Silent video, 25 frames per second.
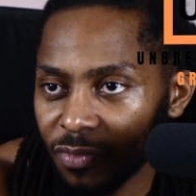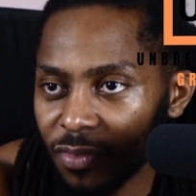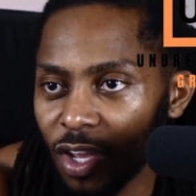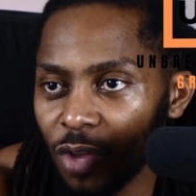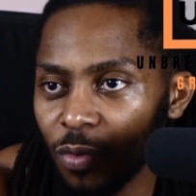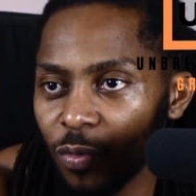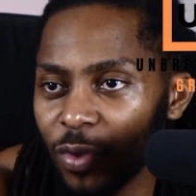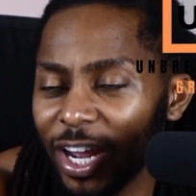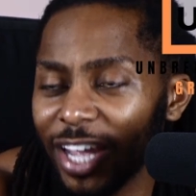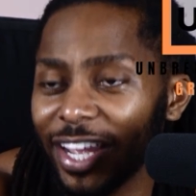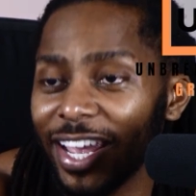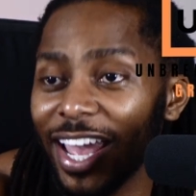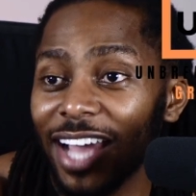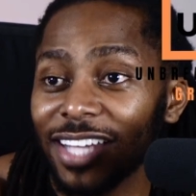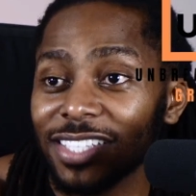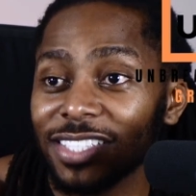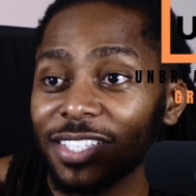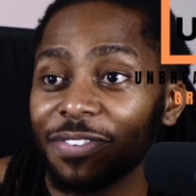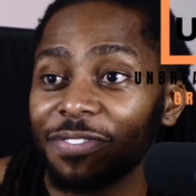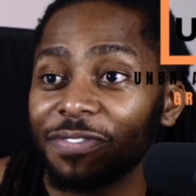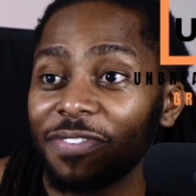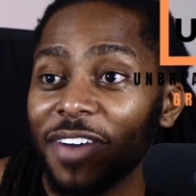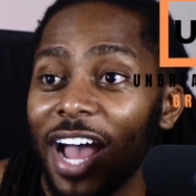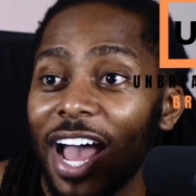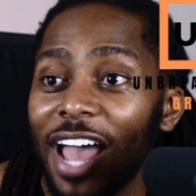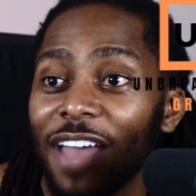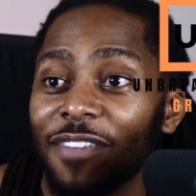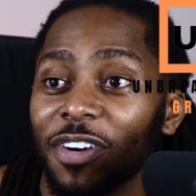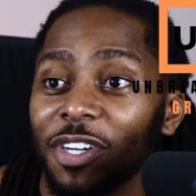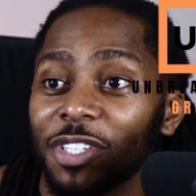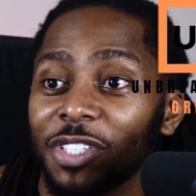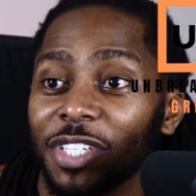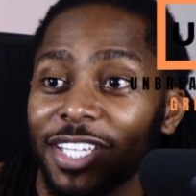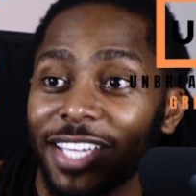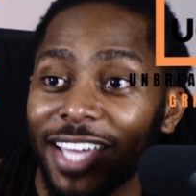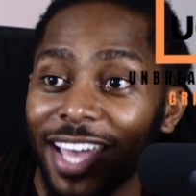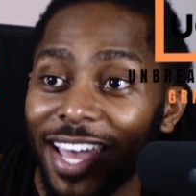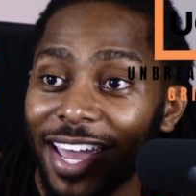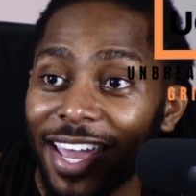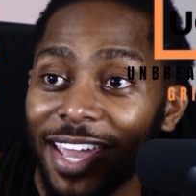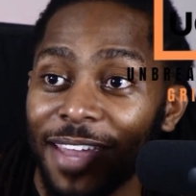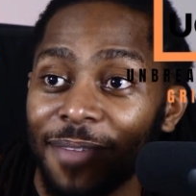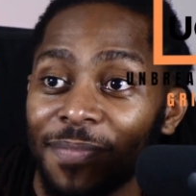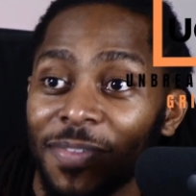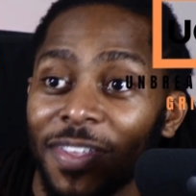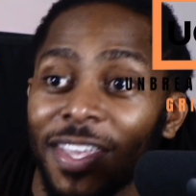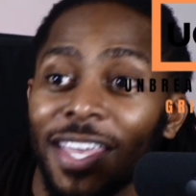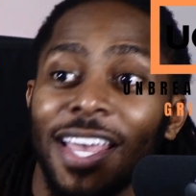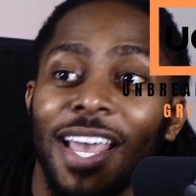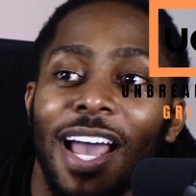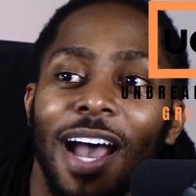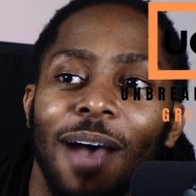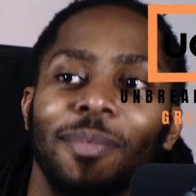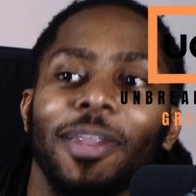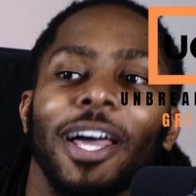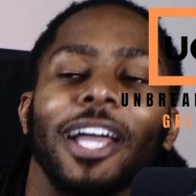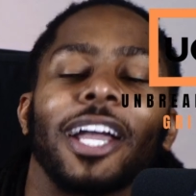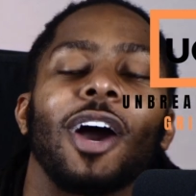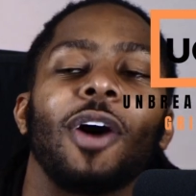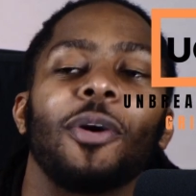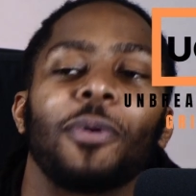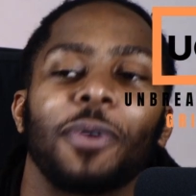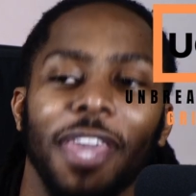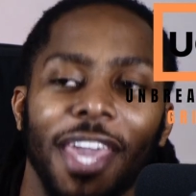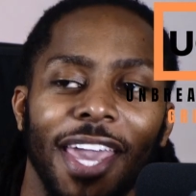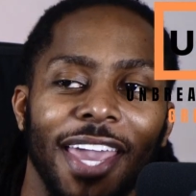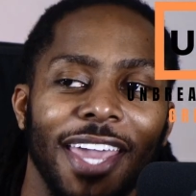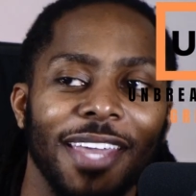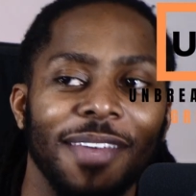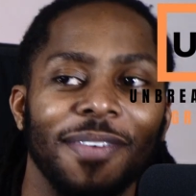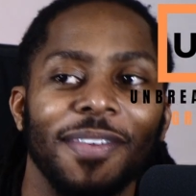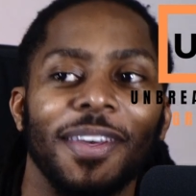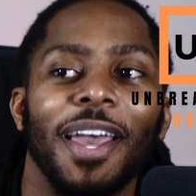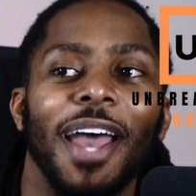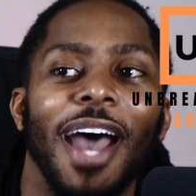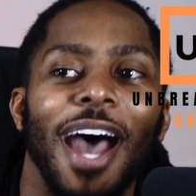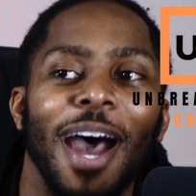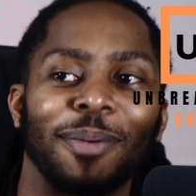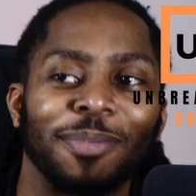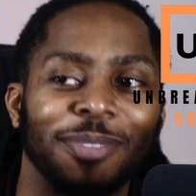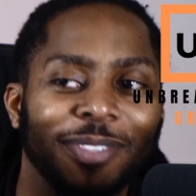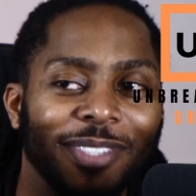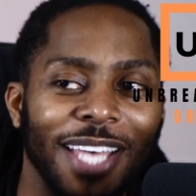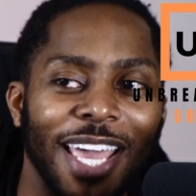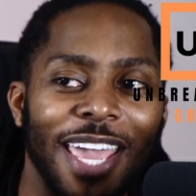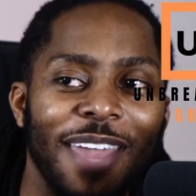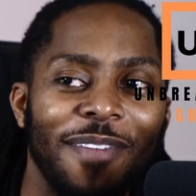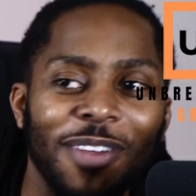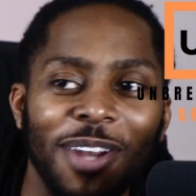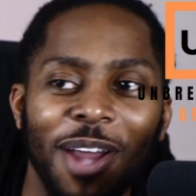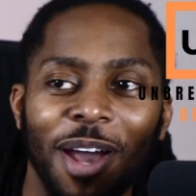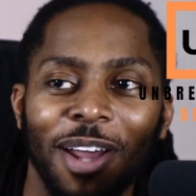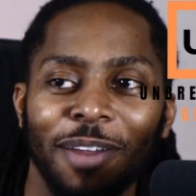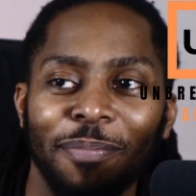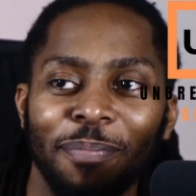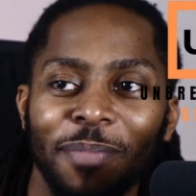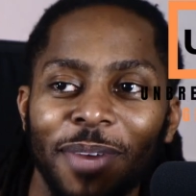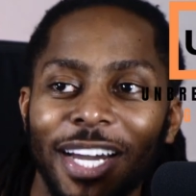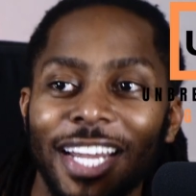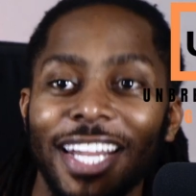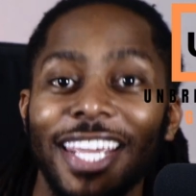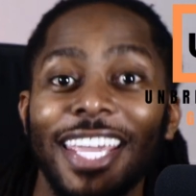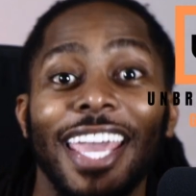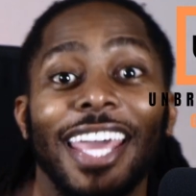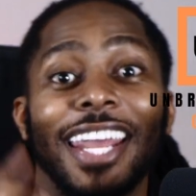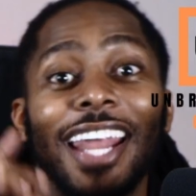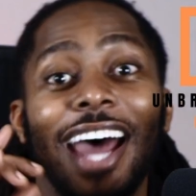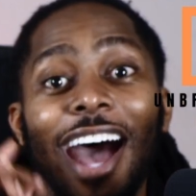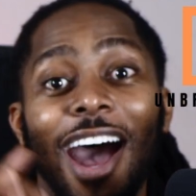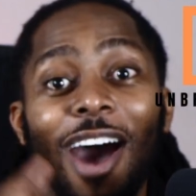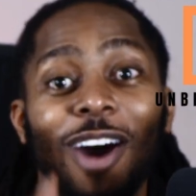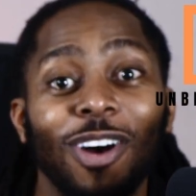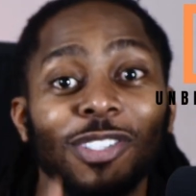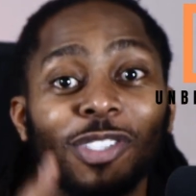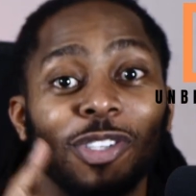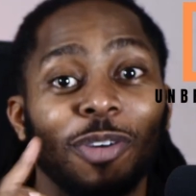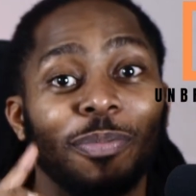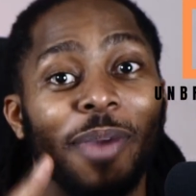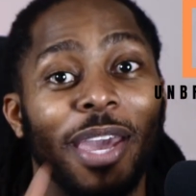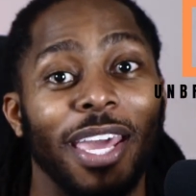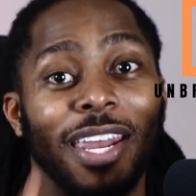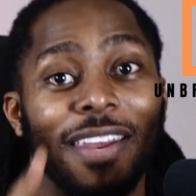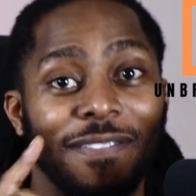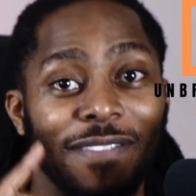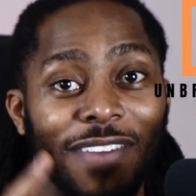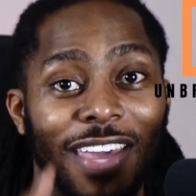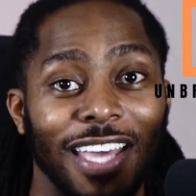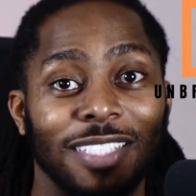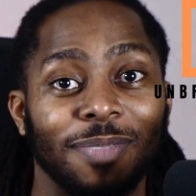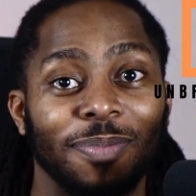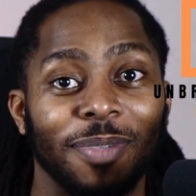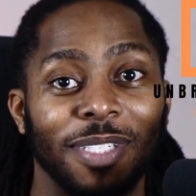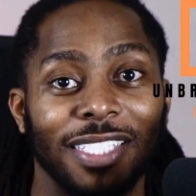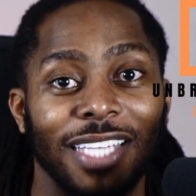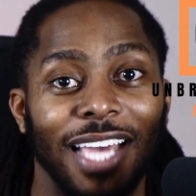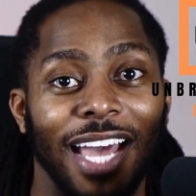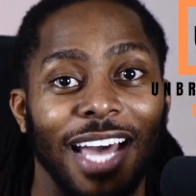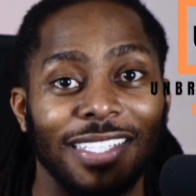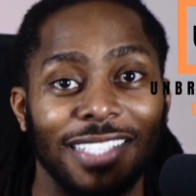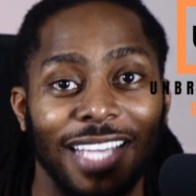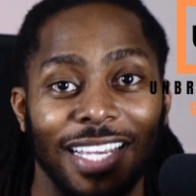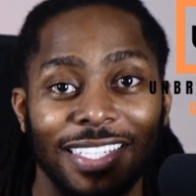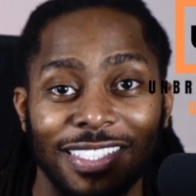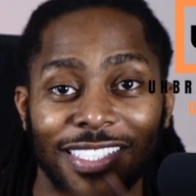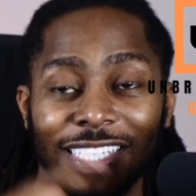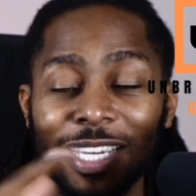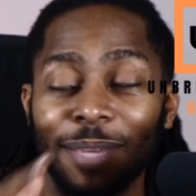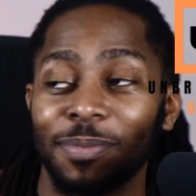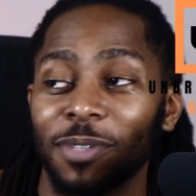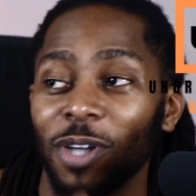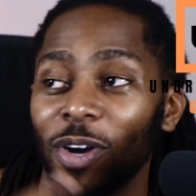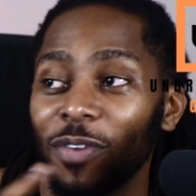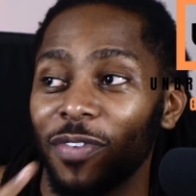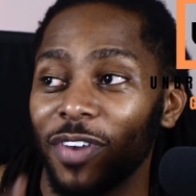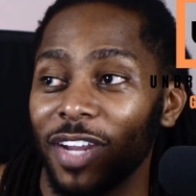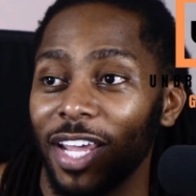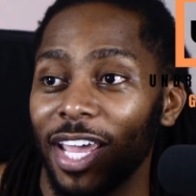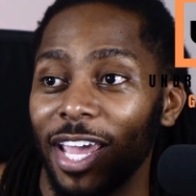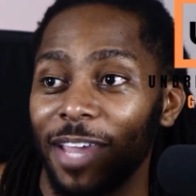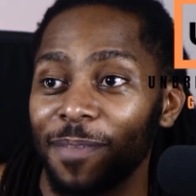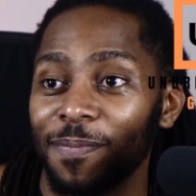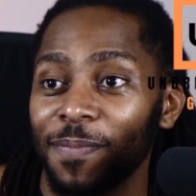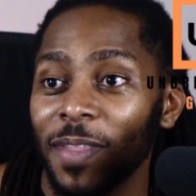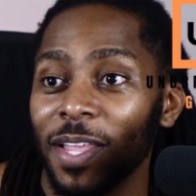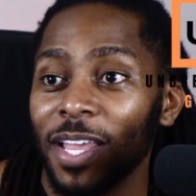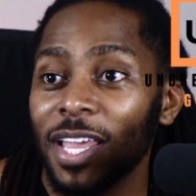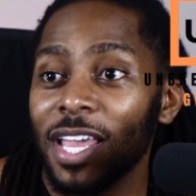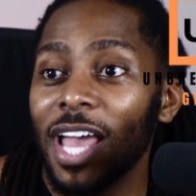when I got to 500K, I'm like, okay, I'm saving all the money. And I also made investments, guys. I skipped over that.